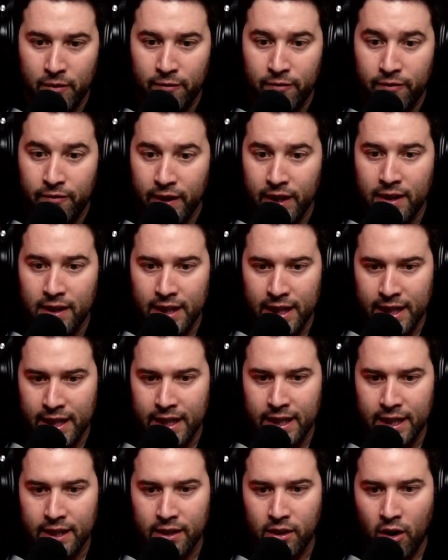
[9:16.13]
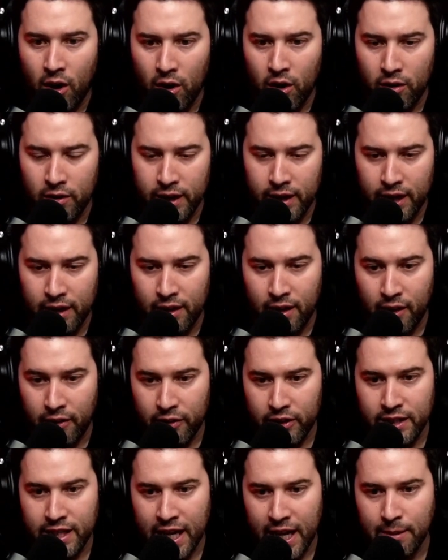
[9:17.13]
fill in all the
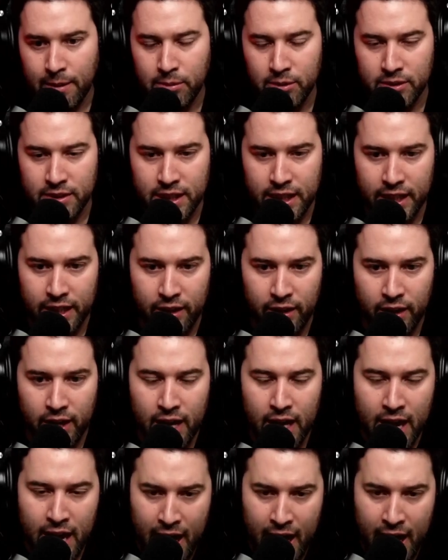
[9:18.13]
other tables here.